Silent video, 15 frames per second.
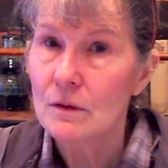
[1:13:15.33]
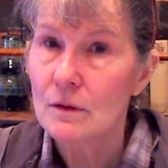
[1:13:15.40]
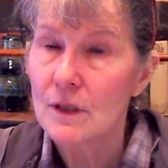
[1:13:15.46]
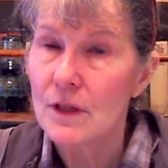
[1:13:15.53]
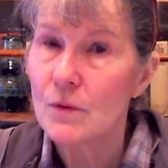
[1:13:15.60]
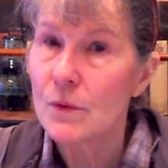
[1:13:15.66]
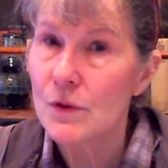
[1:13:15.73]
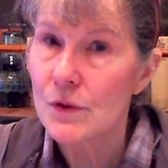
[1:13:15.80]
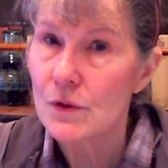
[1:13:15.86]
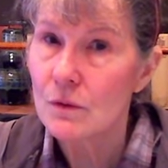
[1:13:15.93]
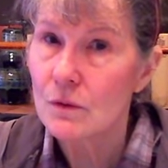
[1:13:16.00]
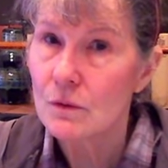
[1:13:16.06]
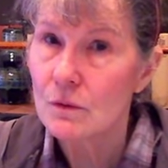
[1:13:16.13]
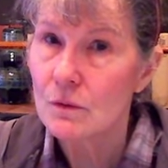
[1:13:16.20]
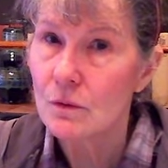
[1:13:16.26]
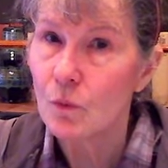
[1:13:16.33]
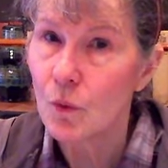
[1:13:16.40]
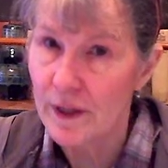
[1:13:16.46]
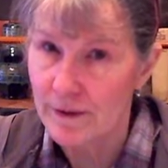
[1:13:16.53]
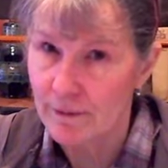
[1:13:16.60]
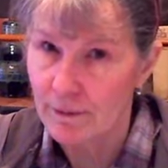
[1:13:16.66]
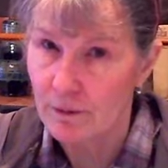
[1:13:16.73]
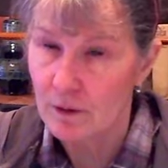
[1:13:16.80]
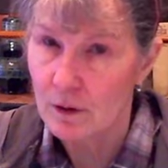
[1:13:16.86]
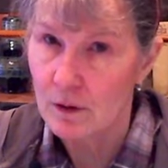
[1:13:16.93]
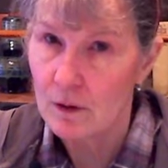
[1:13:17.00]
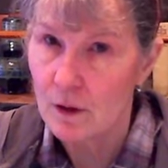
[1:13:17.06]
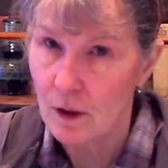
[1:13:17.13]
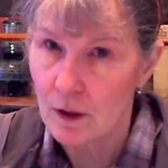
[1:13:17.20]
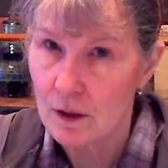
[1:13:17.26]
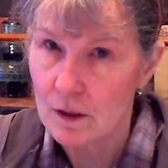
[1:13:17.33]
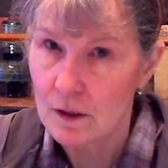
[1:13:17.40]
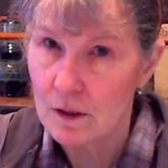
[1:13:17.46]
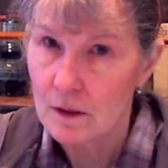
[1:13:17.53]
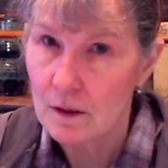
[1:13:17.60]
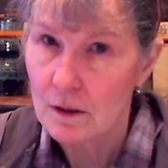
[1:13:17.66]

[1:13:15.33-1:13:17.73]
He was with God.